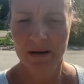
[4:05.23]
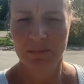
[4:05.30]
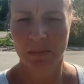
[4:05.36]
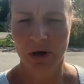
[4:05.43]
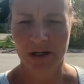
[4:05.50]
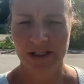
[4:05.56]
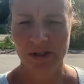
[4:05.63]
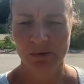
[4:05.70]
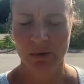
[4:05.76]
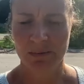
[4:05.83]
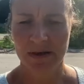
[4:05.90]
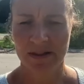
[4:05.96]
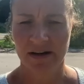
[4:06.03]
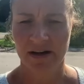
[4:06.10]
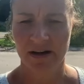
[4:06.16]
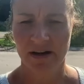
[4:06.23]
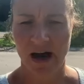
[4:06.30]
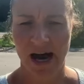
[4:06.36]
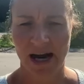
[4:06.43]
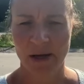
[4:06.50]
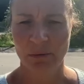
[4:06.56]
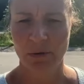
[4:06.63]
Marcus will be there.
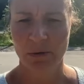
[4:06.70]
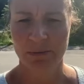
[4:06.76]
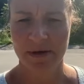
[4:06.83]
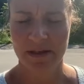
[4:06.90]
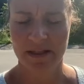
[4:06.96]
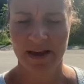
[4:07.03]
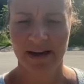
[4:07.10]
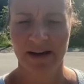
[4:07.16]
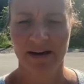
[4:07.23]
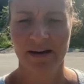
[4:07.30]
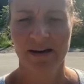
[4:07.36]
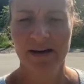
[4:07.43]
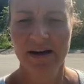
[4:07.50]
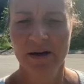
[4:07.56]
I will be there.